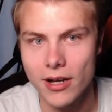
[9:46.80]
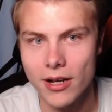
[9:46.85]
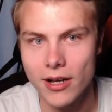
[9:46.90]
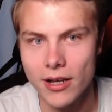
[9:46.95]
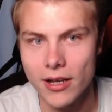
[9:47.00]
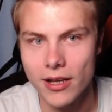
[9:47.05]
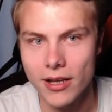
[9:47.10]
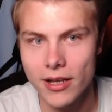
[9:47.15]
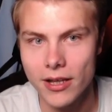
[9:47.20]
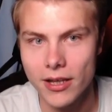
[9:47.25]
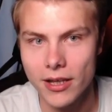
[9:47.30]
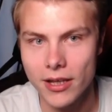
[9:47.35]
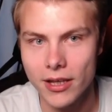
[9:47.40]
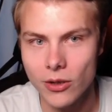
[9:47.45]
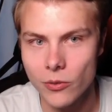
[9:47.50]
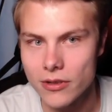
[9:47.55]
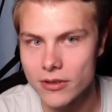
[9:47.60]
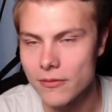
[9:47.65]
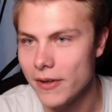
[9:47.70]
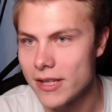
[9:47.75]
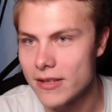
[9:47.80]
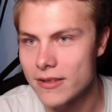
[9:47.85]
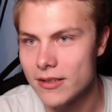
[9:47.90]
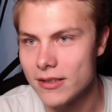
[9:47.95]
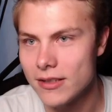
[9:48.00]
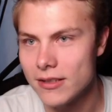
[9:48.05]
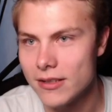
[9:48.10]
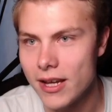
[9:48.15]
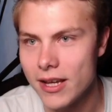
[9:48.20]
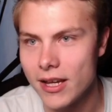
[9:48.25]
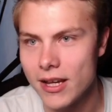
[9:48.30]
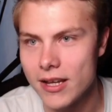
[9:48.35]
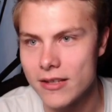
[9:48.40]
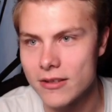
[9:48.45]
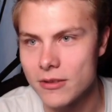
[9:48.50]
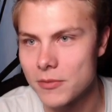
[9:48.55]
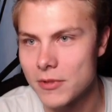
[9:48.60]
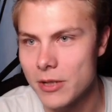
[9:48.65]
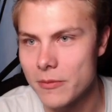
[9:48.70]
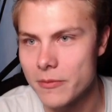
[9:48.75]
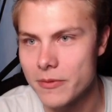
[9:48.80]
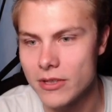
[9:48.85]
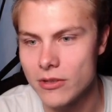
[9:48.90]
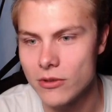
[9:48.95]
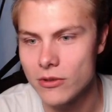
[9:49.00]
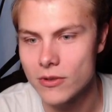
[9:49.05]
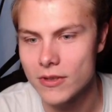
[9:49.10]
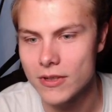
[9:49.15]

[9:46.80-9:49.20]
it was Vancity Diecast. Sometimes they use